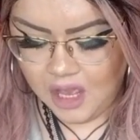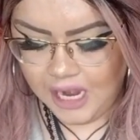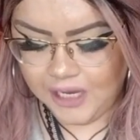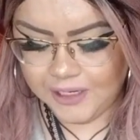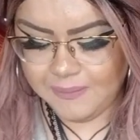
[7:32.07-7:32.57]

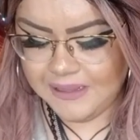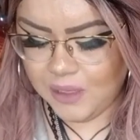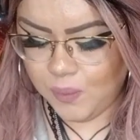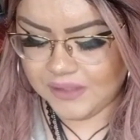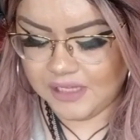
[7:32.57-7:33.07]
are gonna be
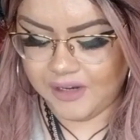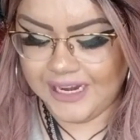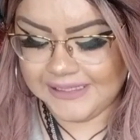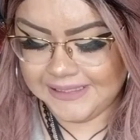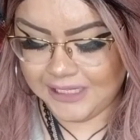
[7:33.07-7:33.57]
the ones that are
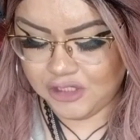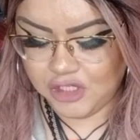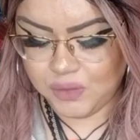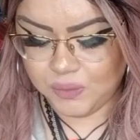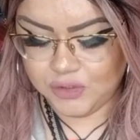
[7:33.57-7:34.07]
gonna
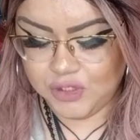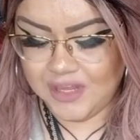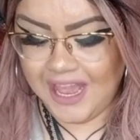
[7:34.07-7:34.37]
set you to the